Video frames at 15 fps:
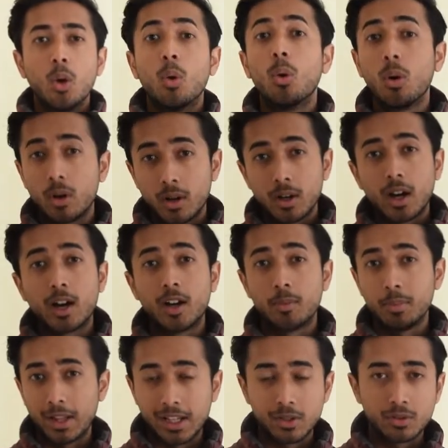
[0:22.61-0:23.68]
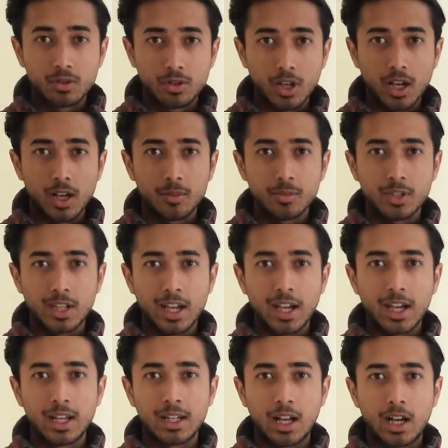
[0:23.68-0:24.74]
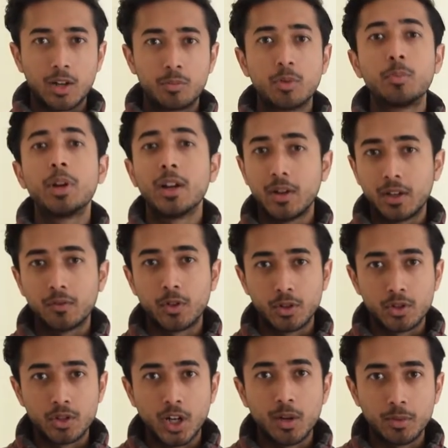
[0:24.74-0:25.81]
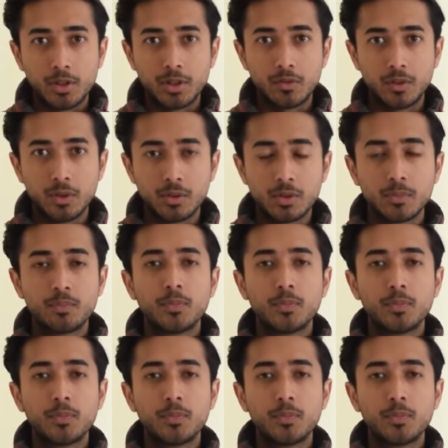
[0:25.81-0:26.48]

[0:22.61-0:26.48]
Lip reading: or are applying to jobs and are preparing for your job interviews,